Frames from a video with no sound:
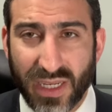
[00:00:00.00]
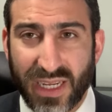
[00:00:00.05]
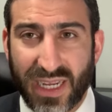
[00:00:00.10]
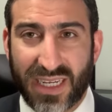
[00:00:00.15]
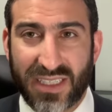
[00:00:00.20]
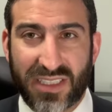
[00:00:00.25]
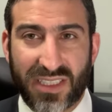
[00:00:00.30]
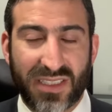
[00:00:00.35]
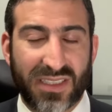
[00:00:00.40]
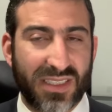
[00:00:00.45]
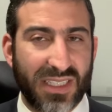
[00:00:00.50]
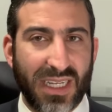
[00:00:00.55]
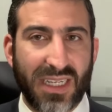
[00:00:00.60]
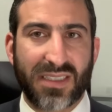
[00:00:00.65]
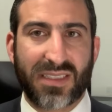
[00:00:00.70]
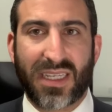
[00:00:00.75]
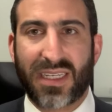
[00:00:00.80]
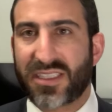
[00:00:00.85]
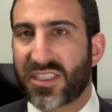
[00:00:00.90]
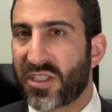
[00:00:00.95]
and she says
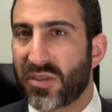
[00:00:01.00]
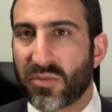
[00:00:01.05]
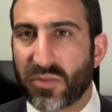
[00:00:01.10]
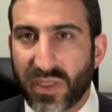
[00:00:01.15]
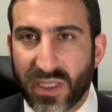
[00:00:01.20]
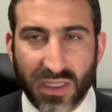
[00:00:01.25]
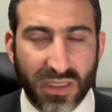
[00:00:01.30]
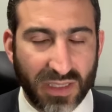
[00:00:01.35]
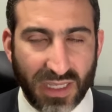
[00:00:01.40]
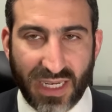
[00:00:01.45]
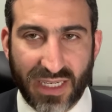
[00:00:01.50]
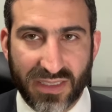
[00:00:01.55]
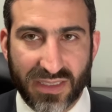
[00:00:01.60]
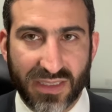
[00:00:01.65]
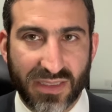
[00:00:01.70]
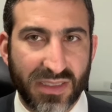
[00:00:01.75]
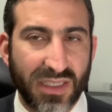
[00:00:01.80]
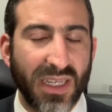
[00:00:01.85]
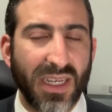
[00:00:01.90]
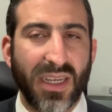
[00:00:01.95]
that she
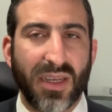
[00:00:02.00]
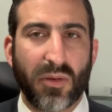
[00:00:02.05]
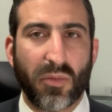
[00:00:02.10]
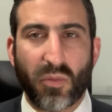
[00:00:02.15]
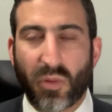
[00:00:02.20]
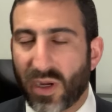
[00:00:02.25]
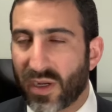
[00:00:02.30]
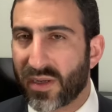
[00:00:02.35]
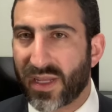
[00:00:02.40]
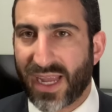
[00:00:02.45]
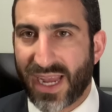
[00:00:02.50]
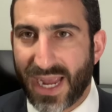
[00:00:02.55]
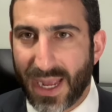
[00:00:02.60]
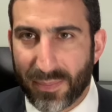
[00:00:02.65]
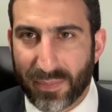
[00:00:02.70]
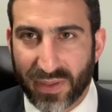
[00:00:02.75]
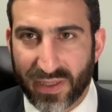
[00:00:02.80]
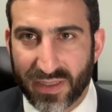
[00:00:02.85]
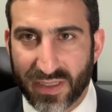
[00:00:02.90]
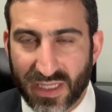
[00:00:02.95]
realizes what
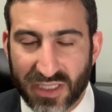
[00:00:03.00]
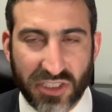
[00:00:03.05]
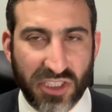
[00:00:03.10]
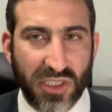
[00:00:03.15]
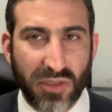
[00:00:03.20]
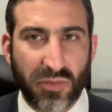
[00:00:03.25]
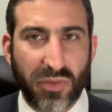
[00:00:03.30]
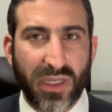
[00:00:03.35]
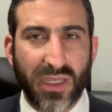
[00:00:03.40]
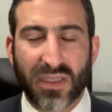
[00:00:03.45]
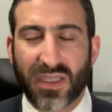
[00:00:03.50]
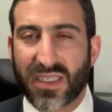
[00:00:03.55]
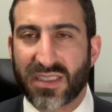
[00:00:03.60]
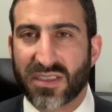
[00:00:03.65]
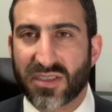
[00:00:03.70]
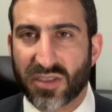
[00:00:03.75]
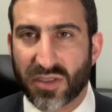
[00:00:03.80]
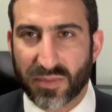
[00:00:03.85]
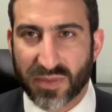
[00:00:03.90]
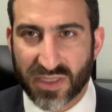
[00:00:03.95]
happened and she realizes
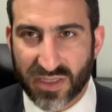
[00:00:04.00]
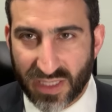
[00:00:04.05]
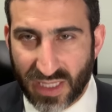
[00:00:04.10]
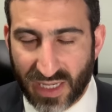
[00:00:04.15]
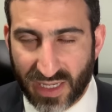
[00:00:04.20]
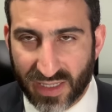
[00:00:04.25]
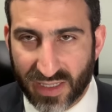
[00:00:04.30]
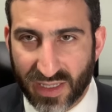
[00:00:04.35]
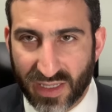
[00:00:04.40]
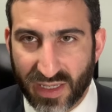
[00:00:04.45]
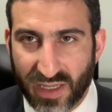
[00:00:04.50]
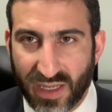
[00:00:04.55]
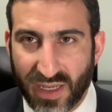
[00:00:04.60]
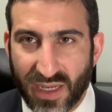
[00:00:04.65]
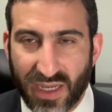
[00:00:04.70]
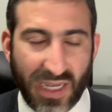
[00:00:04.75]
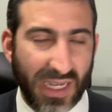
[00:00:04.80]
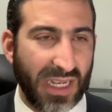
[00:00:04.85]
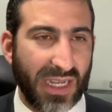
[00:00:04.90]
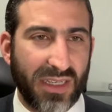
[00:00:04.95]
her mistake
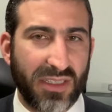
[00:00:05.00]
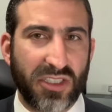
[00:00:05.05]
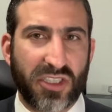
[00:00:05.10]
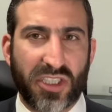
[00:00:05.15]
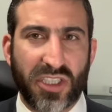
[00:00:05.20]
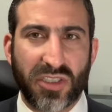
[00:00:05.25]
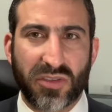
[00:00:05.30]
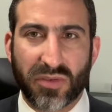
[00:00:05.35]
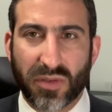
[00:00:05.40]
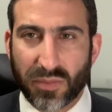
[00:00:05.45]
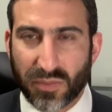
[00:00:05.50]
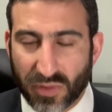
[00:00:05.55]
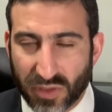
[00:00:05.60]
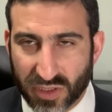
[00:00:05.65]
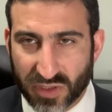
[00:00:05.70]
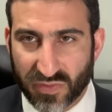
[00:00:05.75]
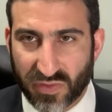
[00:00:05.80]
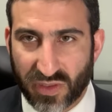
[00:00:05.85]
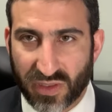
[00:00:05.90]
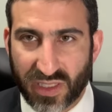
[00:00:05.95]
and she's
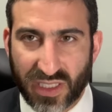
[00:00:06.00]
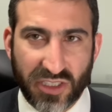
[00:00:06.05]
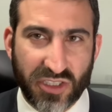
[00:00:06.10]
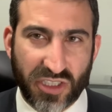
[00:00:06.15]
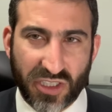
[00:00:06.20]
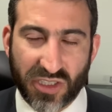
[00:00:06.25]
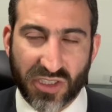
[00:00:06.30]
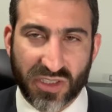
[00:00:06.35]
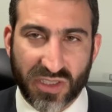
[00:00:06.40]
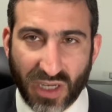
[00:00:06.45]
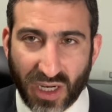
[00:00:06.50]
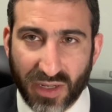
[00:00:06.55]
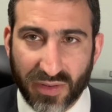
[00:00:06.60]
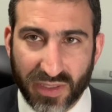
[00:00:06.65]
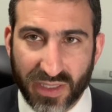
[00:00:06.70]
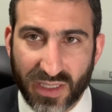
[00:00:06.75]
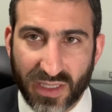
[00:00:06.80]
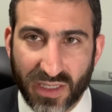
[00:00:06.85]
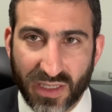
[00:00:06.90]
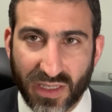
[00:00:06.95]
remorseful and she's
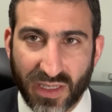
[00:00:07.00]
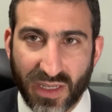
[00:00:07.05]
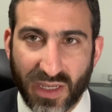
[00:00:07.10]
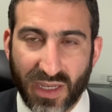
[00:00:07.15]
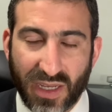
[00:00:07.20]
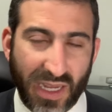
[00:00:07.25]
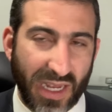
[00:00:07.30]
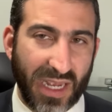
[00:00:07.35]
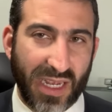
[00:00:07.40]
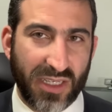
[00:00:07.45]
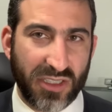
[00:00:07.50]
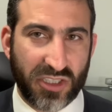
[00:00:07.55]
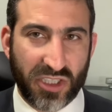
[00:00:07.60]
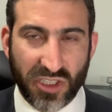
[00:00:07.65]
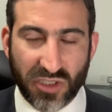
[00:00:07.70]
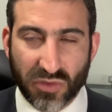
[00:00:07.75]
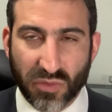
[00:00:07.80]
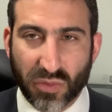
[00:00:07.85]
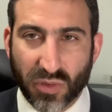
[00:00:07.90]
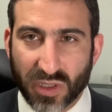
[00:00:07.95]
sorry and
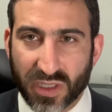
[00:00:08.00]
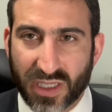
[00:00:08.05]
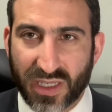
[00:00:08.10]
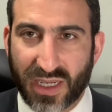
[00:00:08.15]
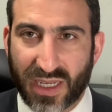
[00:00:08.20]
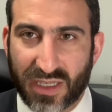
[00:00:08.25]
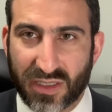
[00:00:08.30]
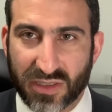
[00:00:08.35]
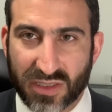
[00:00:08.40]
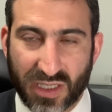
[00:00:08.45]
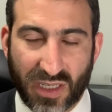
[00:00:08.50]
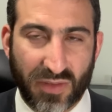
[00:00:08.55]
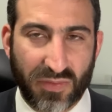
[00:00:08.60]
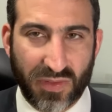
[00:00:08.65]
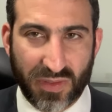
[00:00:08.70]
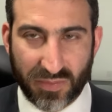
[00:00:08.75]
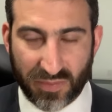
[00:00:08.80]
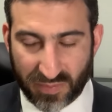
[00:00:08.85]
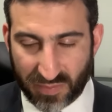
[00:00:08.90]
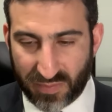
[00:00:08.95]
she's working on herself
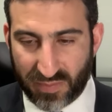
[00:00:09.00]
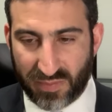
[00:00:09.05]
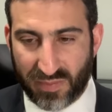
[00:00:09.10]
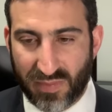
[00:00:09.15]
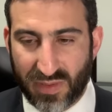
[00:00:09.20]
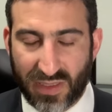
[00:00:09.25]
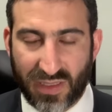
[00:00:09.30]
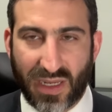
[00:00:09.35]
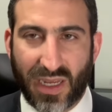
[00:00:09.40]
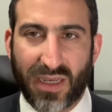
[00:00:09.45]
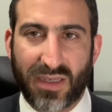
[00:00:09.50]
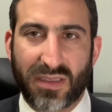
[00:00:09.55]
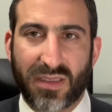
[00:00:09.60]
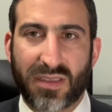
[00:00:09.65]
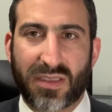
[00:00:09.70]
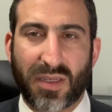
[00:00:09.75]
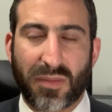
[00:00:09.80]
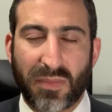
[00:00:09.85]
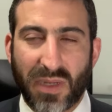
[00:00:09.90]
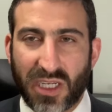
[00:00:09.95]
and
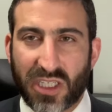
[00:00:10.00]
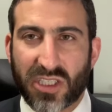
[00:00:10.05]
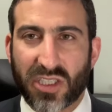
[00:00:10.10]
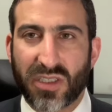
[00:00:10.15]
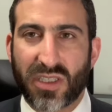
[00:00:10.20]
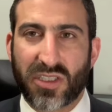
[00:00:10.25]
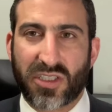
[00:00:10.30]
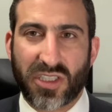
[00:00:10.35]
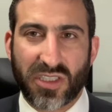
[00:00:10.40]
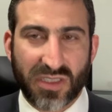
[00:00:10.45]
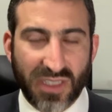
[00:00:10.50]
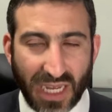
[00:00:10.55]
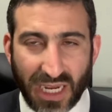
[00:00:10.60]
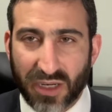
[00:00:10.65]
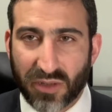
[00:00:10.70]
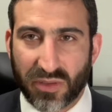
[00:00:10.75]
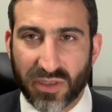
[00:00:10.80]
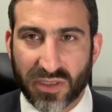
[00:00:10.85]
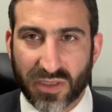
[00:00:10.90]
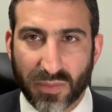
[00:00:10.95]
to make sure that she's not
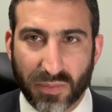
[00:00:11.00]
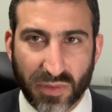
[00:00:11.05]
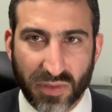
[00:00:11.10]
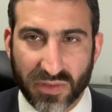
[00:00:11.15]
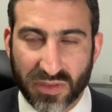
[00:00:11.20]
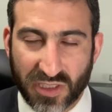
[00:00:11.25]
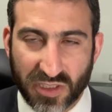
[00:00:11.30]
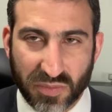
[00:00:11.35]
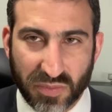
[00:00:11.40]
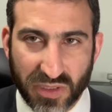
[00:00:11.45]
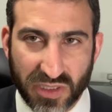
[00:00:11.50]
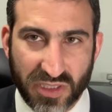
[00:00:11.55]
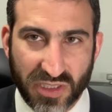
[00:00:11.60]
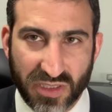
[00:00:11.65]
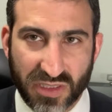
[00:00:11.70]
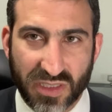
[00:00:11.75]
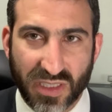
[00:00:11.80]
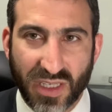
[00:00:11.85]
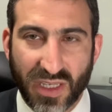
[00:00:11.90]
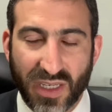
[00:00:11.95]
going to burn these
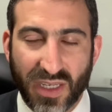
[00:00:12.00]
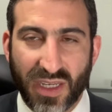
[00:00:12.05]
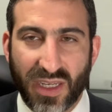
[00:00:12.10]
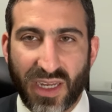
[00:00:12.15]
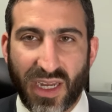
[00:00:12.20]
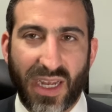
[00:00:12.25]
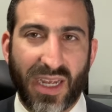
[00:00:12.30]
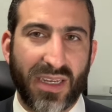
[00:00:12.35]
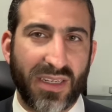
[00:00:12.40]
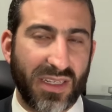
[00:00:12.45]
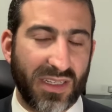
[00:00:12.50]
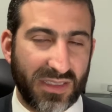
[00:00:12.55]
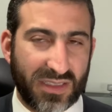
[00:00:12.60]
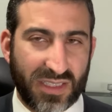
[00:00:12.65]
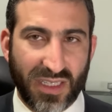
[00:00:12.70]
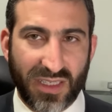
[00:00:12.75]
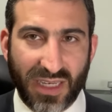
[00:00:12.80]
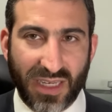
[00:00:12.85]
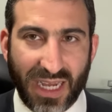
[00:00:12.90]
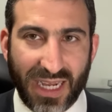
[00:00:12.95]
bridges and
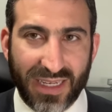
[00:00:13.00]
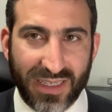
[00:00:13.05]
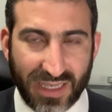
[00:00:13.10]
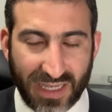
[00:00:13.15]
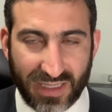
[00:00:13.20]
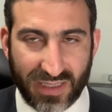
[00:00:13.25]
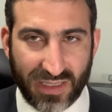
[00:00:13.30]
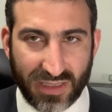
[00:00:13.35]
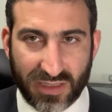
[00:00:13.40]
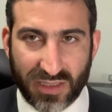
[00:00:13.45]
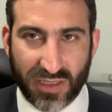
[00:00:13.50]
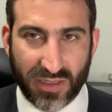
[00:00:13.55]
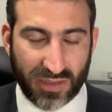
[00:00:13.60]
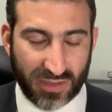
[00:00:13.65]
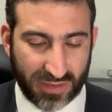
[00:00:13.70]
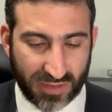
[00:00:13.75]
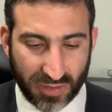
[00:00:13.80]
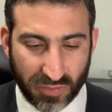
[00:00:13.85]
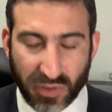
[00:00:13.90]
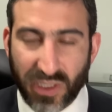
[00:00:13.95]
to
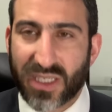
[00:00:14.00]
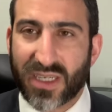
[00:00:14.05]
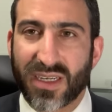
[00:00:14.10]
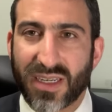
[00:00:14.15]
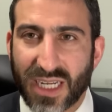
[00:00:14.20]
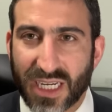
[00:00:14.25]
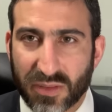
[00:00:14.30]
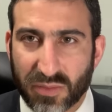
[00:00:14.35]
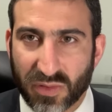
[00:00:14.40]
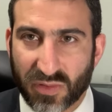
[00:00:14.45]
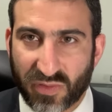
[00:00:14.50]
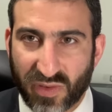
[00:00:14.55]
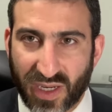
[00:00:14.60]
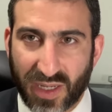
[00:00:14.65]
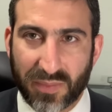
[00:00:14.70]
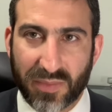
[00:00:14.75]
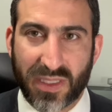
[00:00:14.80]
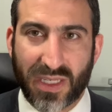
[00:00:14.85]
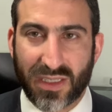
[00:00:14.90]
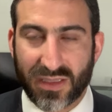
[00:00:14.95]
reconnect with
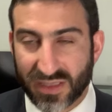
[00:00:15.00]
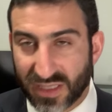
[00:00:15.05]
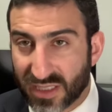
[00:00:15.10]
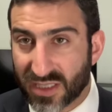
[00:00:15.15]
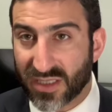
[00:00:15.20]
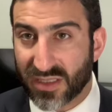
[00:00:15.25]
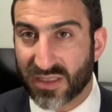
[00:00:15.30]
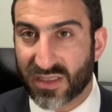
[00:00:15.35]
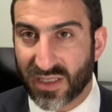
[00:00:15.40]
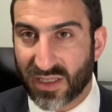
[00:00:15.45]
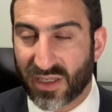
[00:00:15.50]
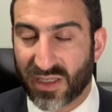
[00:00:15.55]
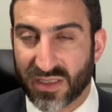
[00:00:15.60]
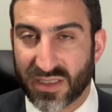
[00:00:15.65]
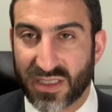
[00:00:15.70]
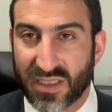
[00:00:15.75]
family and listen to all